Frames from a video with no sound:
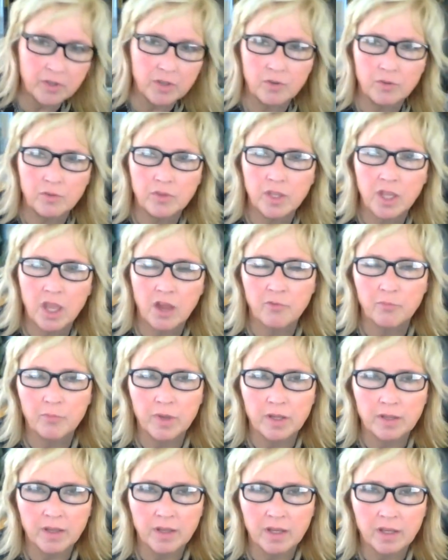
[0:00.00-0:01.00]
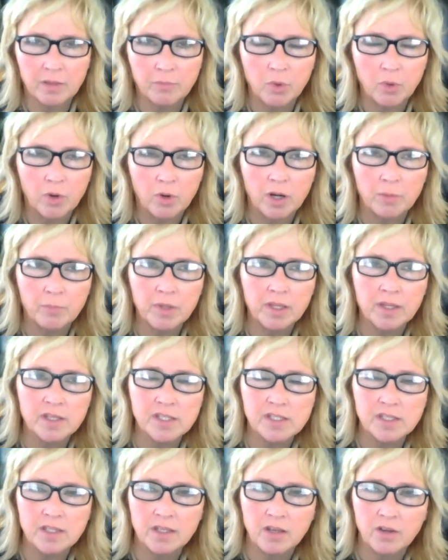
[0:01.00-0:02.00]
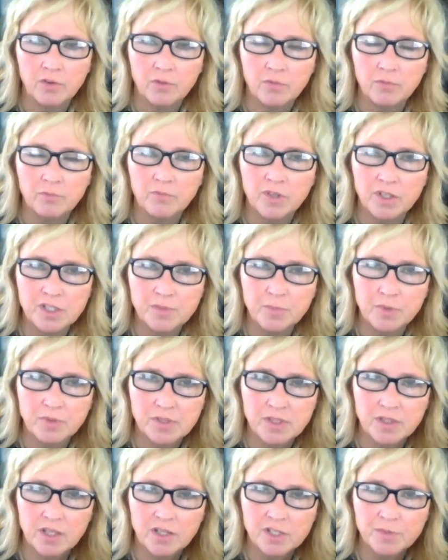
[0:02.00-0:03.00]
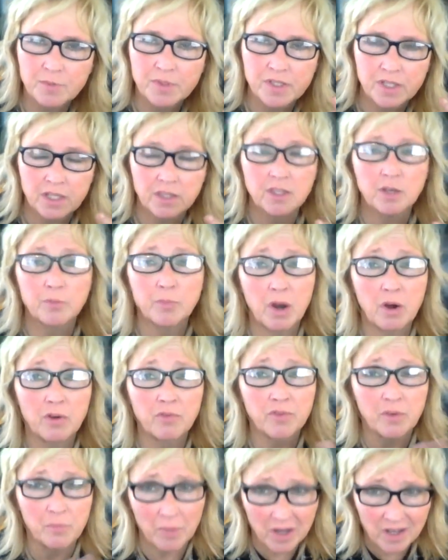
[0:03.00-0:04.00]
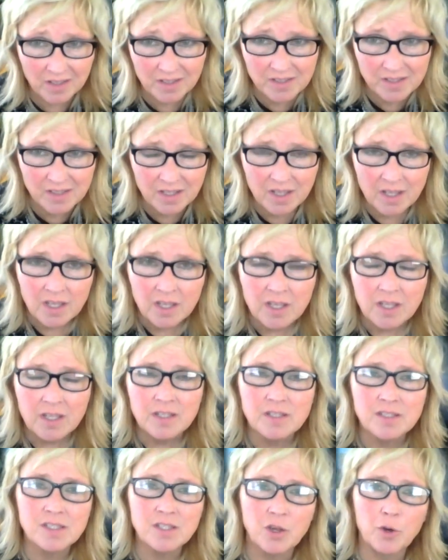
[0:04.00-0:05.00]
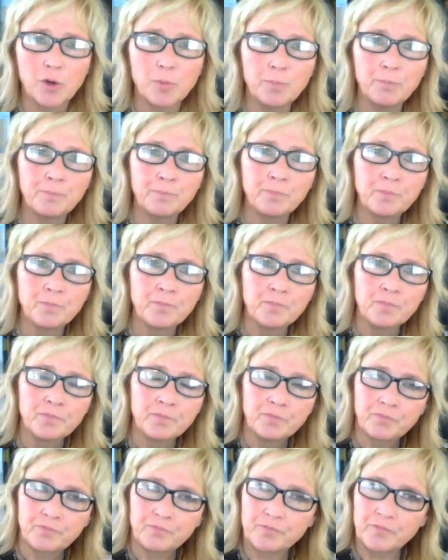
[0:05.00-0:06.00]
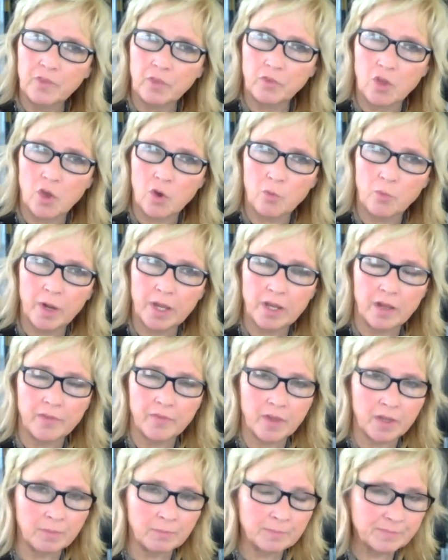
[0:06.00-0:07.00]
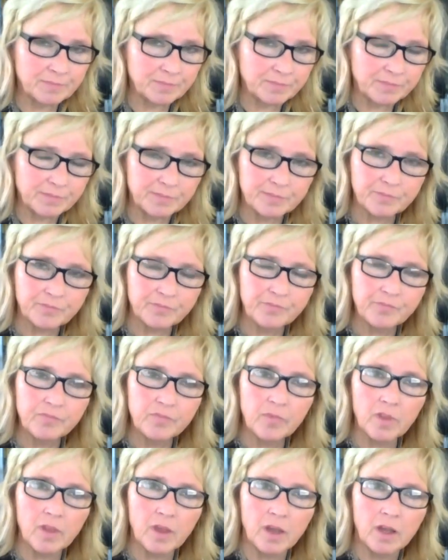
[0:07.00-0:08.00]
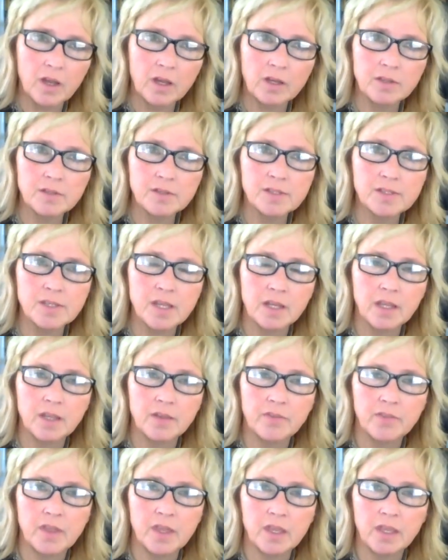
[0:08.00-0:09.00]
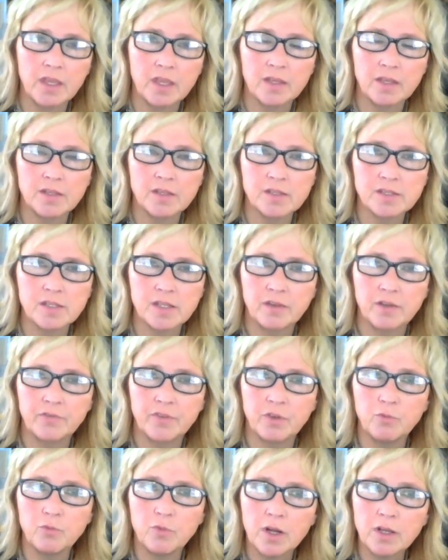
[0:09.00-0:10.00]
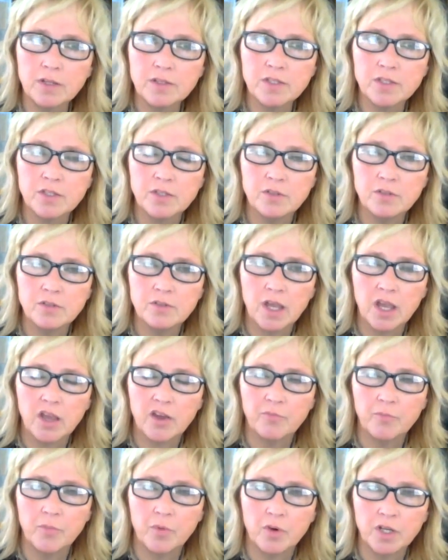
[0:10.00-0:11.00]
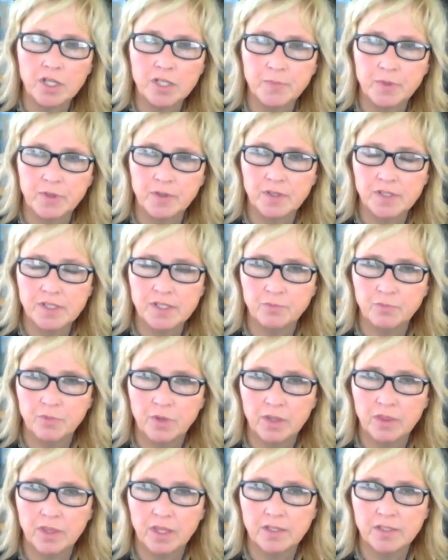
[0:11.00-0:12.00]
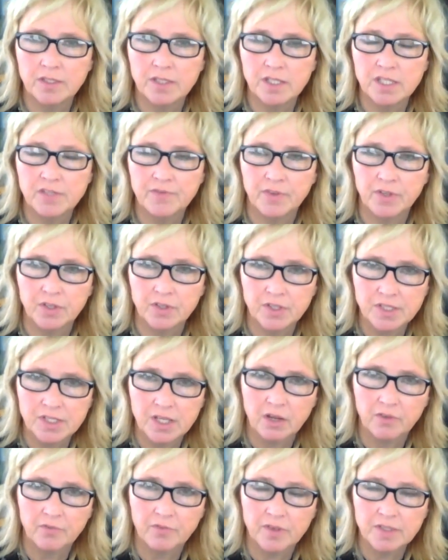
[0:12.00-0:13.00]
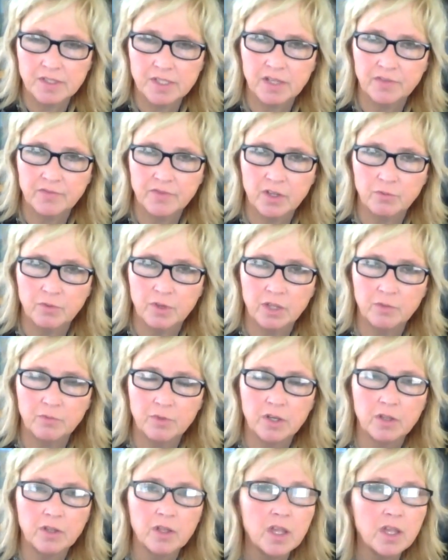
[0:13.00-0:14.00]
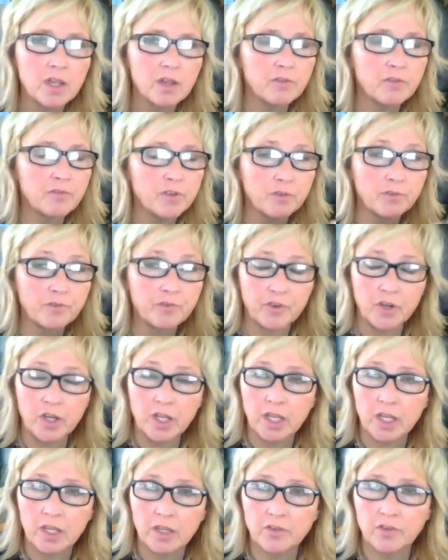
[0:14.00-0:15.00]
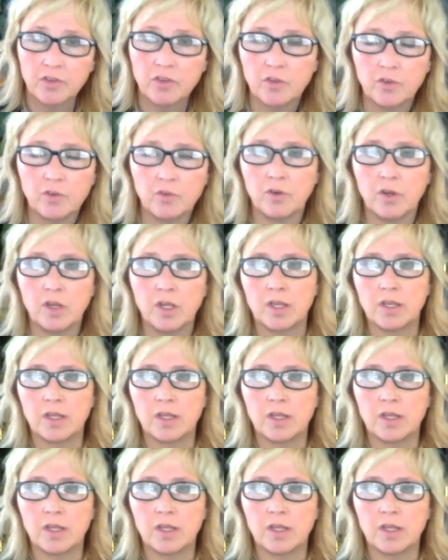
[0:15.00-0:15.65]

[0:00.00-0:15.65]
to the government anymore because, they're supposed to get their power from us. So don't wait on them. Second thing is, if you want to have more experience with ETs for yourself and see if they're really real, feel free to